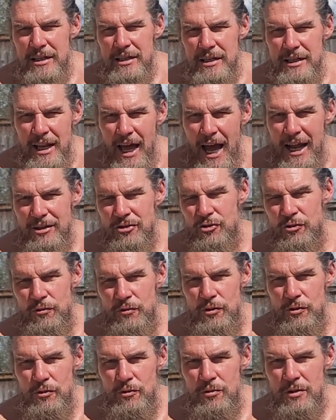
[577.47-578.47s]
not
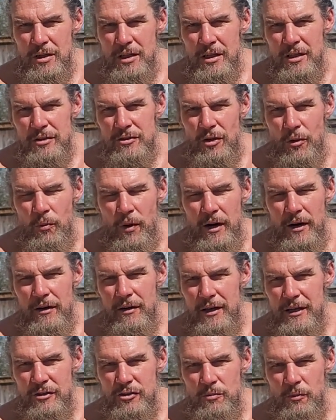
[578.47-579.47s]
true, to where
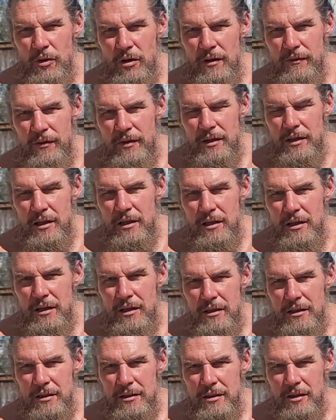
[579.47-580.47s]
it's more of
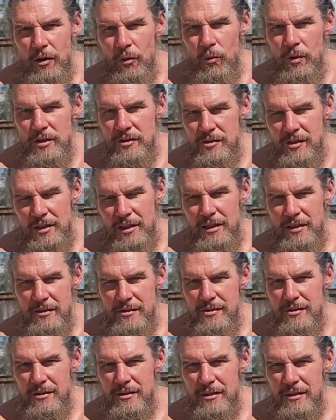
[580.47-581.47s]
a
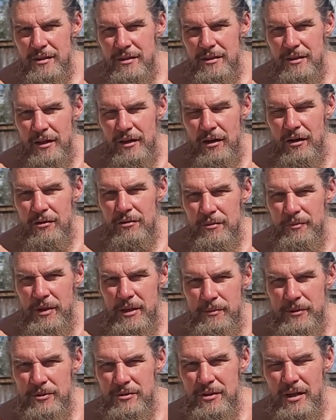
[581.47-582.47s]
coincidence. You know,
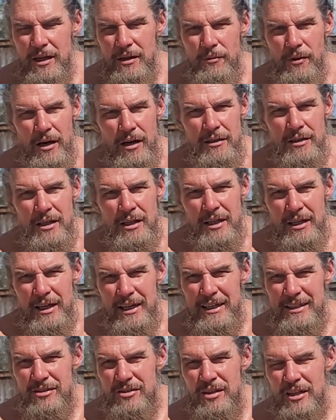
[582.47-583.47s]
people say, well,
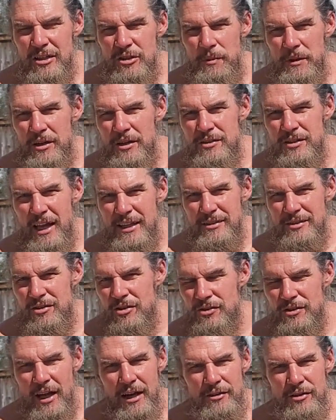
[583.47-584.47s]
it's because that's
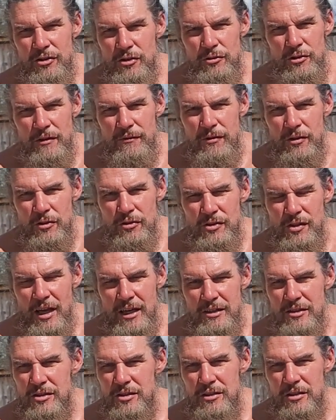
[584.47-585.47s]
just how the universe
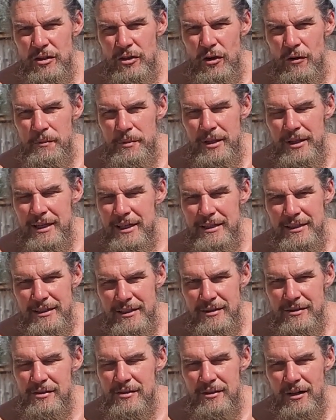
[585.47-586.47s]
has, you know, played it
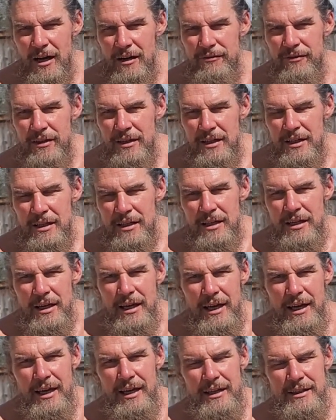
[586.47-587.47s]
and stuff.
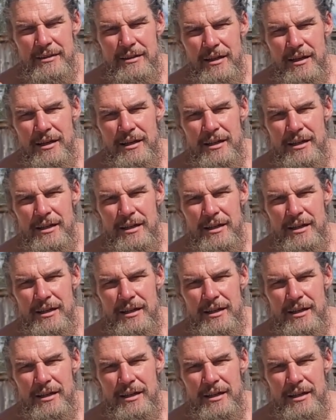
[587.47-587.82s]
And